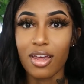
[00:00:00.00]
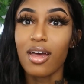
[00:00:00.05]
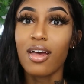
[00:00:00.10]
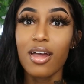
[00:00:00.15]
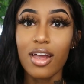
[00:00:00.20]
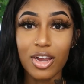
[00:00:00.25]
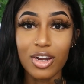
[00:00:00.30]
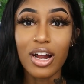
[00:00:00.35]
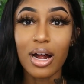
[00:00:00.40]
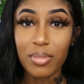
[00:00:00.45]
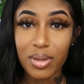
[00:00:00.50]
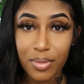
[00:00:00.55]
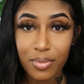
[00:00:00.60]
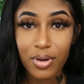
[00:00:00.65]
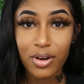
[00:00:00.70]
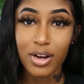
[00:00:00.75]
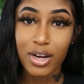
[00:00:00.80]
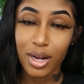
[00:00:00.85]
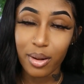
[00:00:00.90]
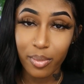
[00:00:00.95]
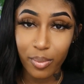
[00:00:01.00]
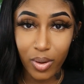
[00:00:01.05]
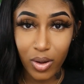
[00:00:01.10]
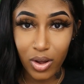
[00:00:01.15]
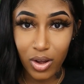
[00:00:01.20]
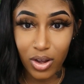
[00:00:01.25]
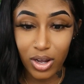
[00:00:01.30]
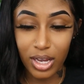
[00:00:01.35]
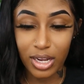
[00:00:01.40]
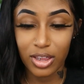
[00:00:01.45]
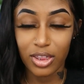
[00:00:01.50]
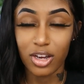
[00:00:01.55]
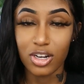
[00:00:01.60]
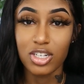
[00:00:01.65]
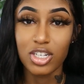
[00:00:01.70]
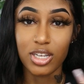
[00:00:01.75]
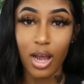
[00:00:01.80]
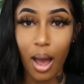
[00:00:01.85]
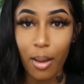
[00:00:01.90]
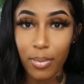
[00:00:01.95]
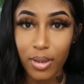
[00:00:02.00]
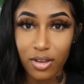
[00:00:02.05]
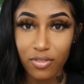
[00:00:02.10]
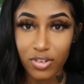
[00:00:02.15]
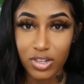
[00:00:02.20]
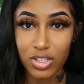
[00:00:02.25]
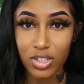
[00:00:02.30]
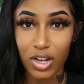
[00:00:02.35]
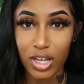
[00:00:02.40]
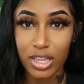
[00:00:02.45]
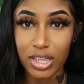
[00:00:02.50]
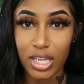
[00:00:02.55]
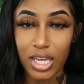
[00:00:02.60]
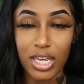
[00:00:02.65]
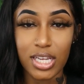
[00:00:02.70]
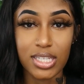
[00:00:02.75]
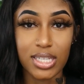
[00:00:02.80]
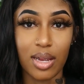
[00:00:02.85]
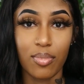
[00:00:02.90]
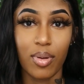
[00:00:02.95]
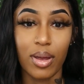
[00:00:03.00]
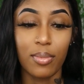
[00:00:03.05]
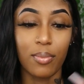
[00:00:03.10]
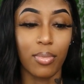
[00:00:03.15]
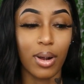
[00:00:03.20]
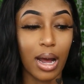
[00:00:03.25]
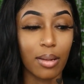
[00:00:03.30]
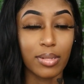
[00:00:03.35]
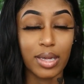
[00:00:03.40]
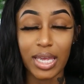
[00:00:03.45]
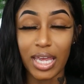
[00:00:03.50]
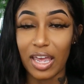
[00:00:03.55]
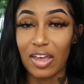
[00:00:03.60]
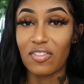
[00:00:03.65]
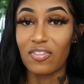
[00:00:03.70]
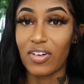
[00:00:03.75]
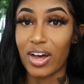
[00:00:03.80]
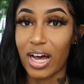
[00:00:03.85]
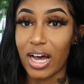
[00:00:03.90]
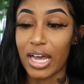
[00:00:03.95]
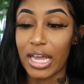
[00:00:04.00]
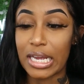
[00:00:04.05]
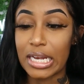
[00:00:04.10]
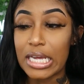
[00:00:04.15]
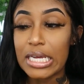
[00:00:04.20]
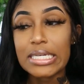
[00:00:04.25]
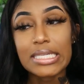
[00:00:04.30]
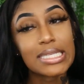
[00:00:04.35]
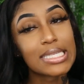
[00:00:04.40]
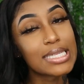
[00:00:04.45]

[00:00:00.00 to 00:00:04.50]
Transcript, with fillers: you know how many people are in a mall and they're shopping for certain things and they probably can't find,